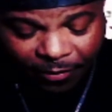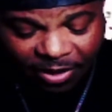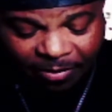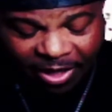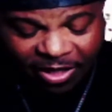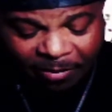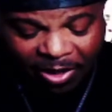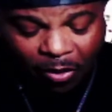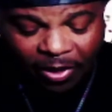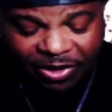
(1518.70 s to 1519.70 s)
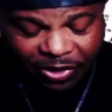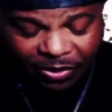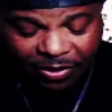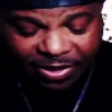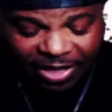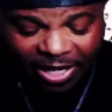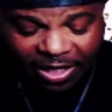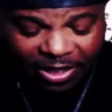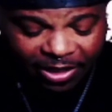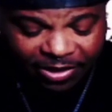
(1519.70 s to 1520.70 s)
somebody could be going to
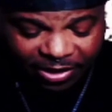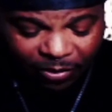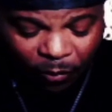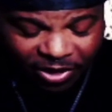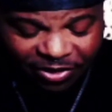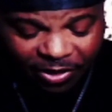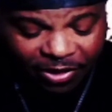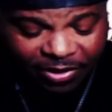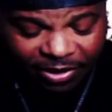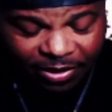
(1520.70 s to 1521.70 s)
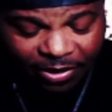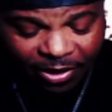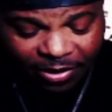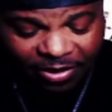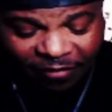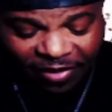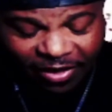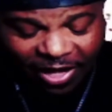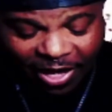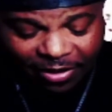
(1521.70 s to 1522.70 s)
psychics and wizards and stuff like
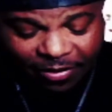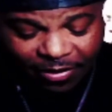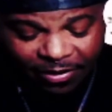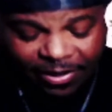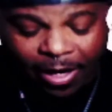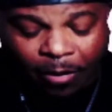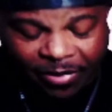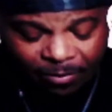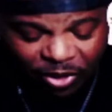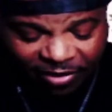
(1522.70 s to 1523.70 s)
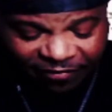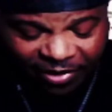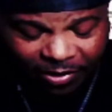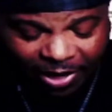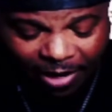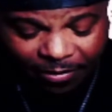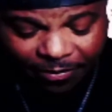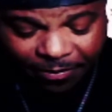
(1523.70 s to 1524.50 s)
that to help them try to figure it out.